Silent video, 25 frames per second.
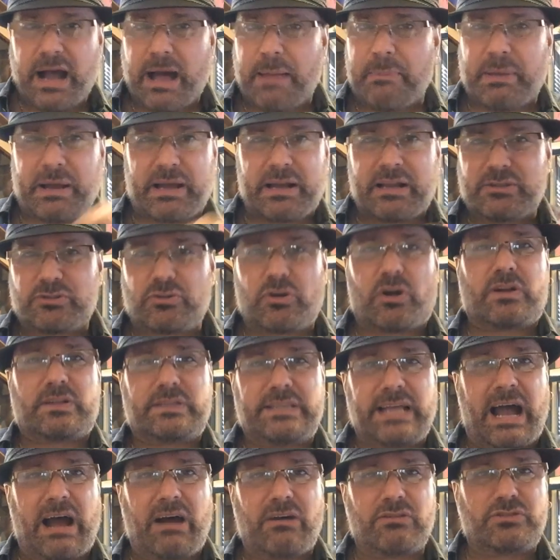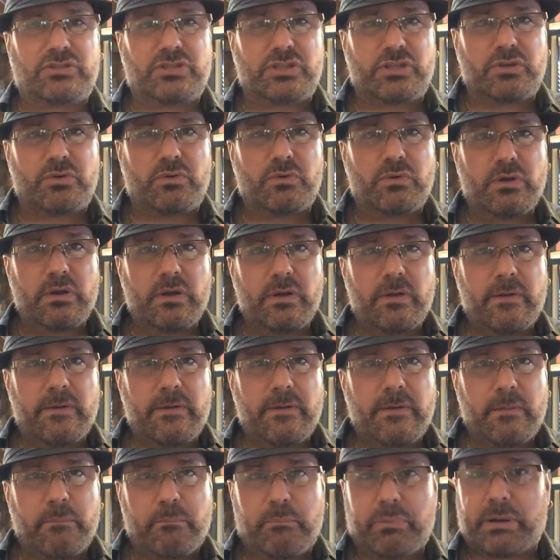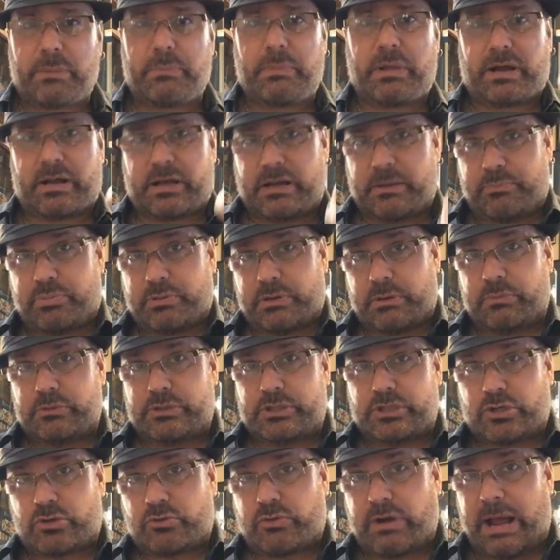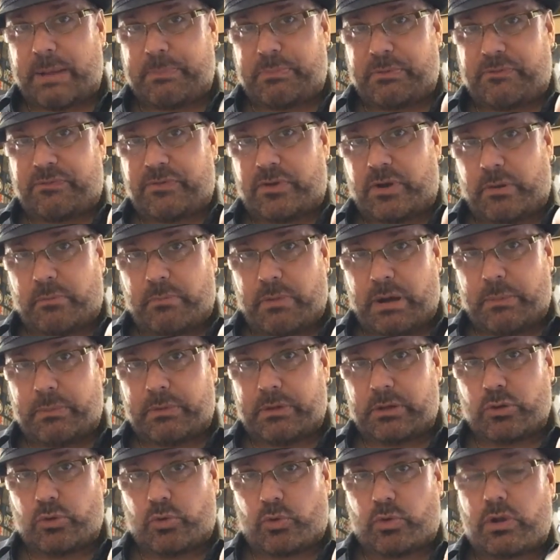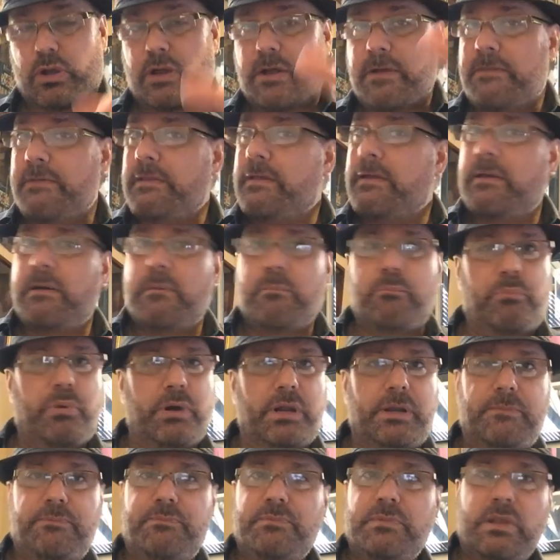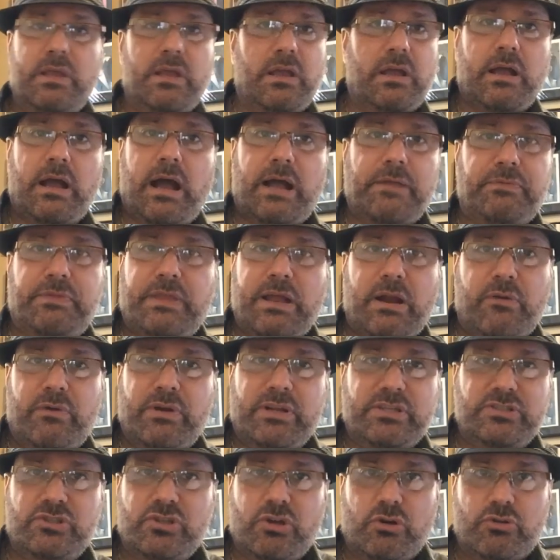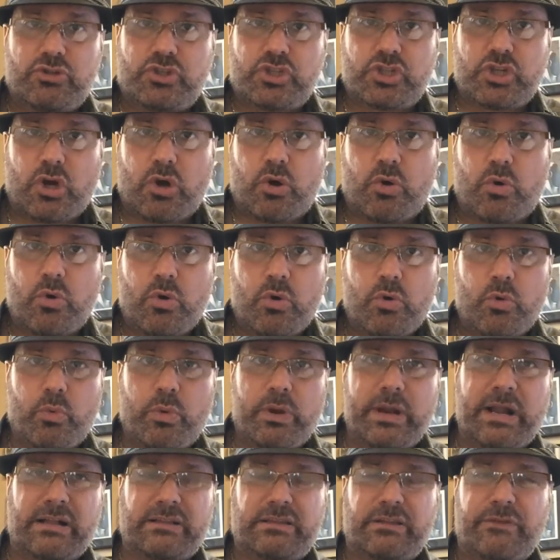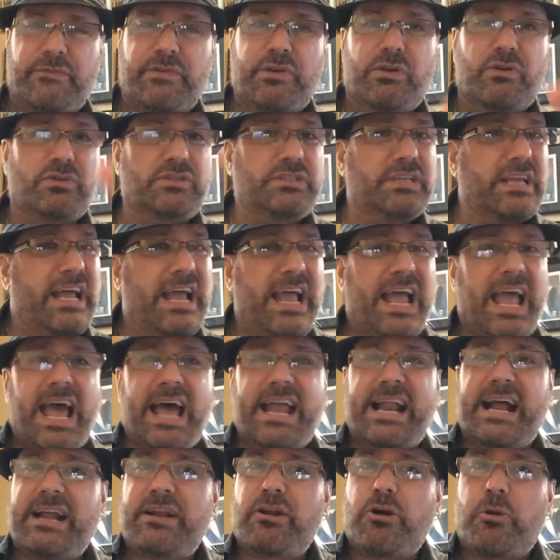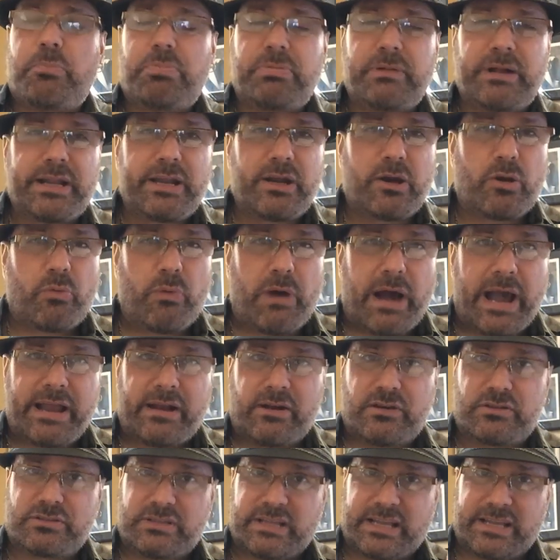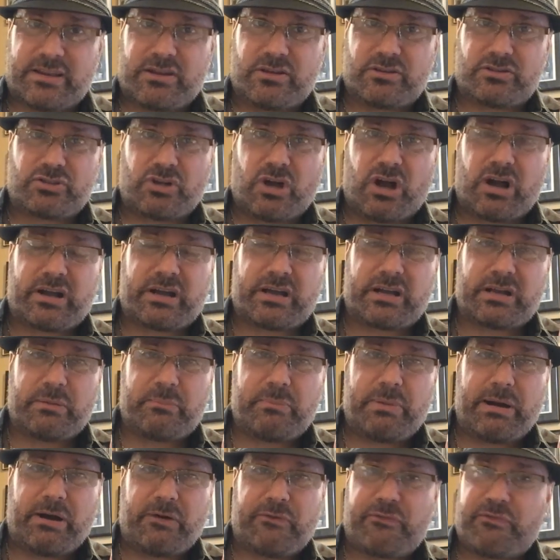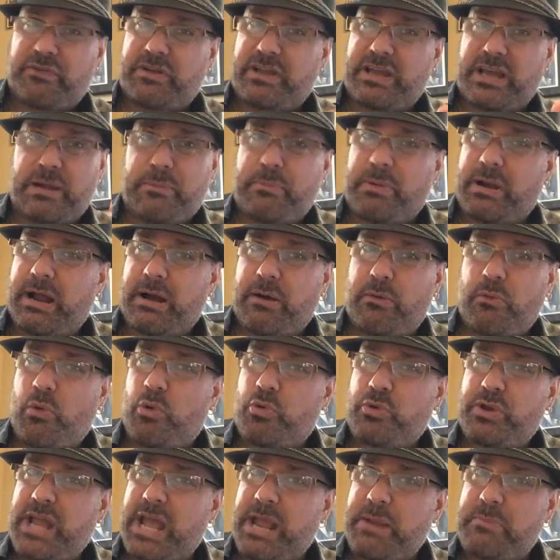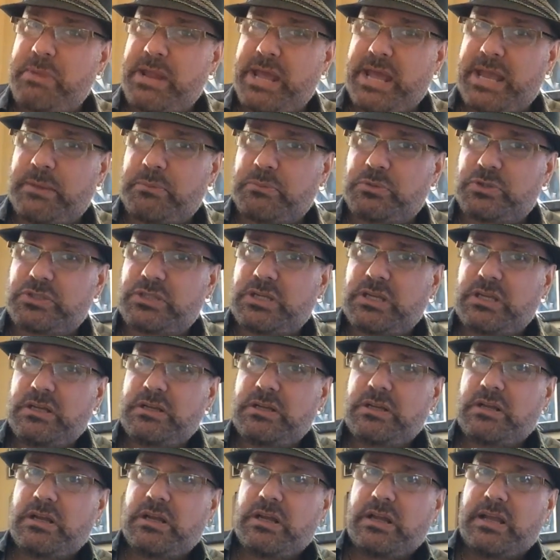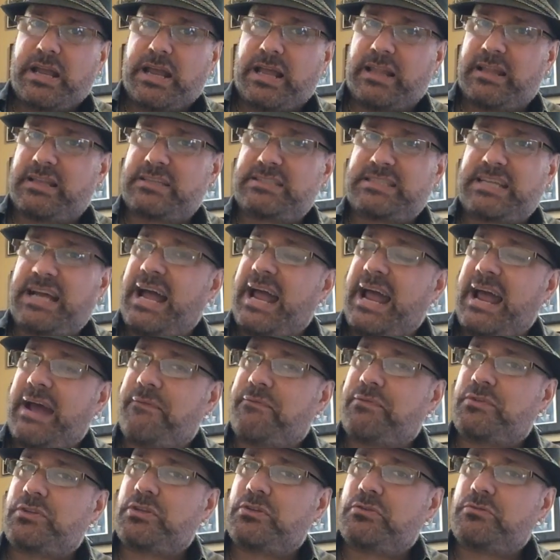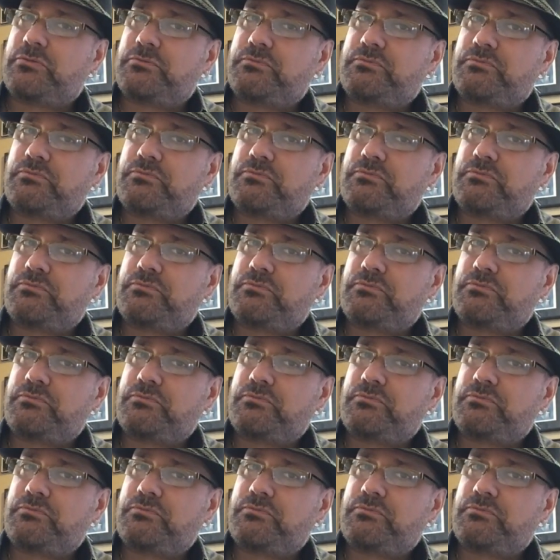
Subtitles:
I'm not going to talk down to you. But I'm not going to put up with your crap if you're a Mama Luke. But there is no show without the viewers. And I know plenty of writers like you're talking about. Forget about it. I won't name names. Unless I have to.